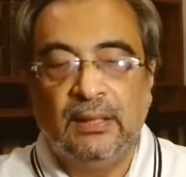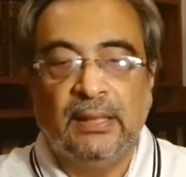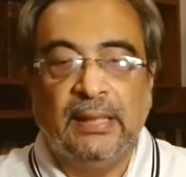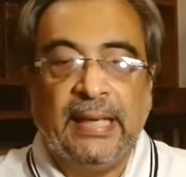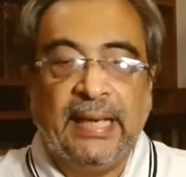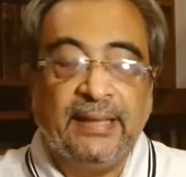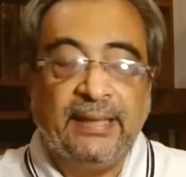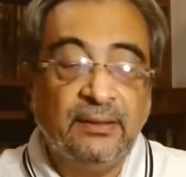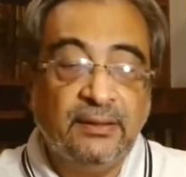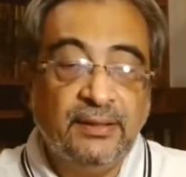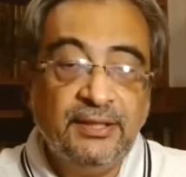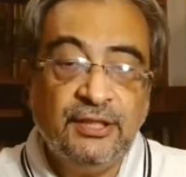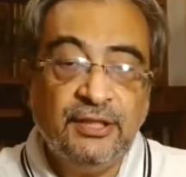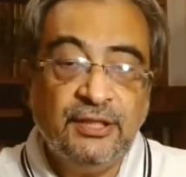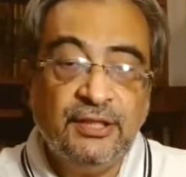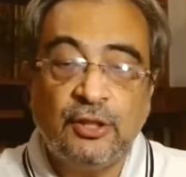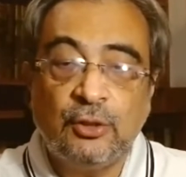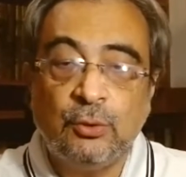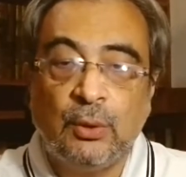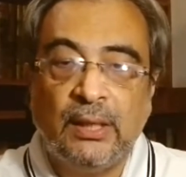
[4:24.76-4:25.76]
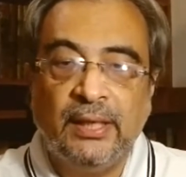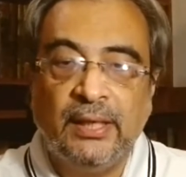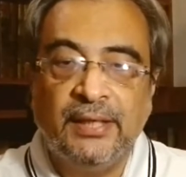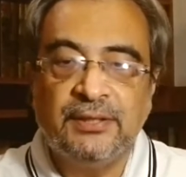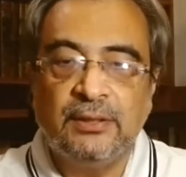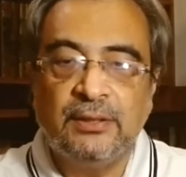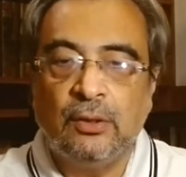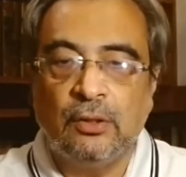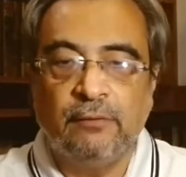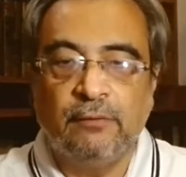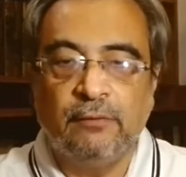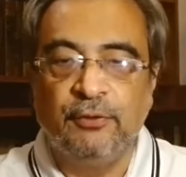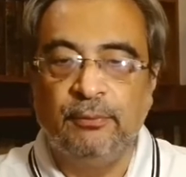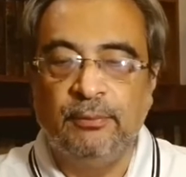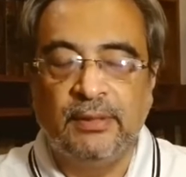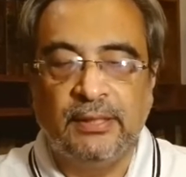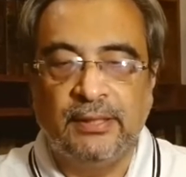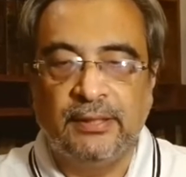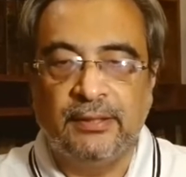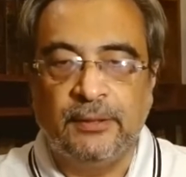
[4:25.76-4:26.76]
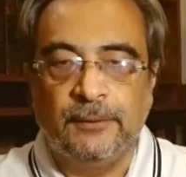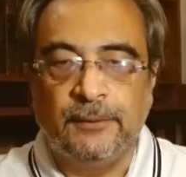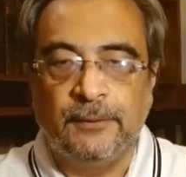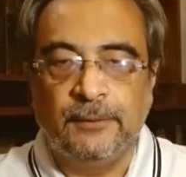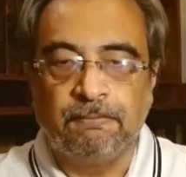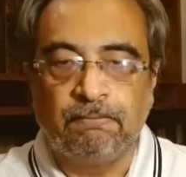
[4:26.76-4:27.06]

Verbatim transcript: And this requires a lot of humility.